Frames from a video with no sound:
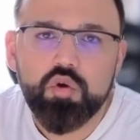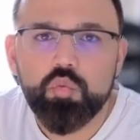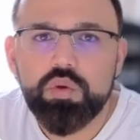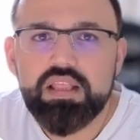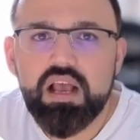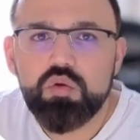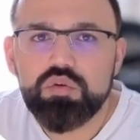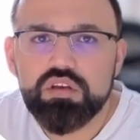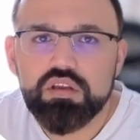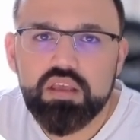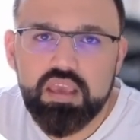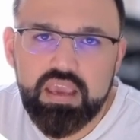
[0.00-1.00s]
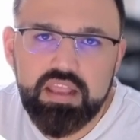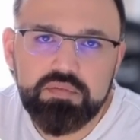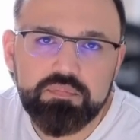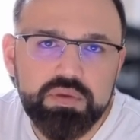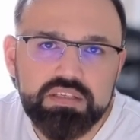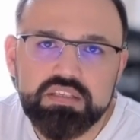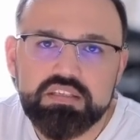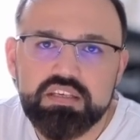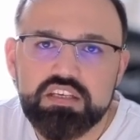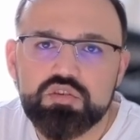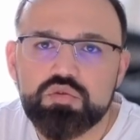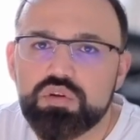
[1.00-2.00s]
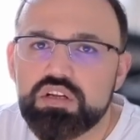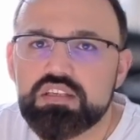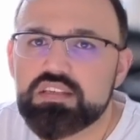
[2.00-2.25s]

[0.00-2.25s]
Without it, businesses couldn't